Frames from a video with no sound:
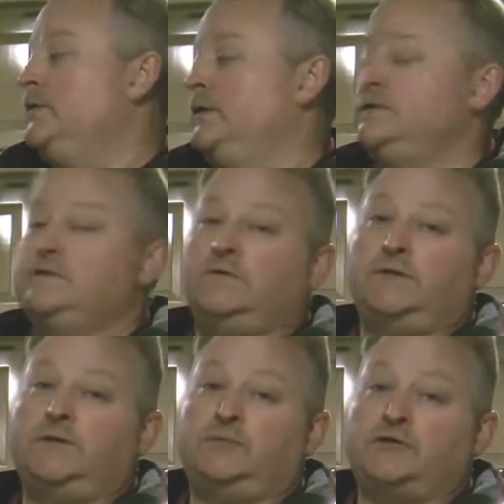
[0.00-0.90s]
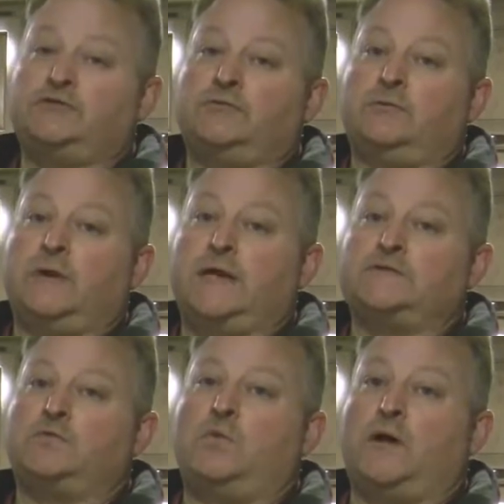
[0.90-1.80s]
This is only to
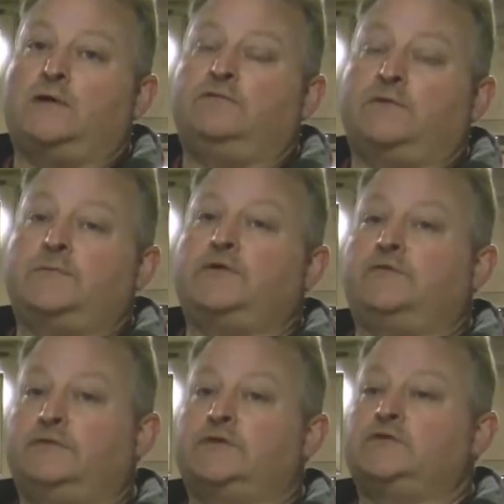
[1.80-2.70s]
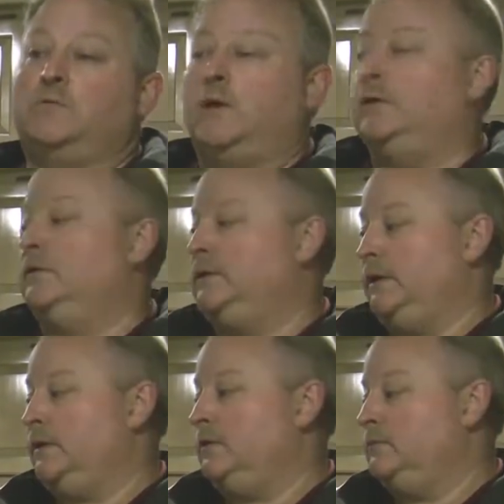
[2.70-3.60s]
pressurize water from your fresh water
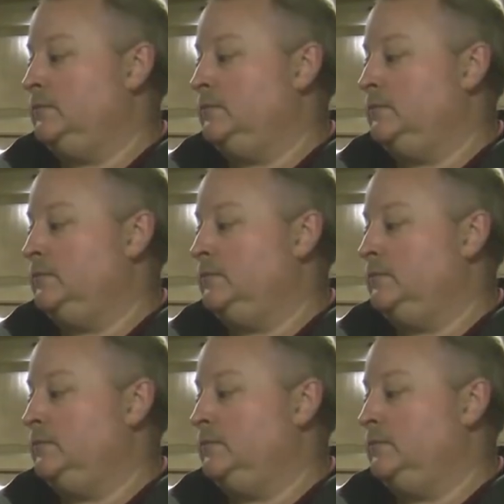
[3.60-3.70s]
tank.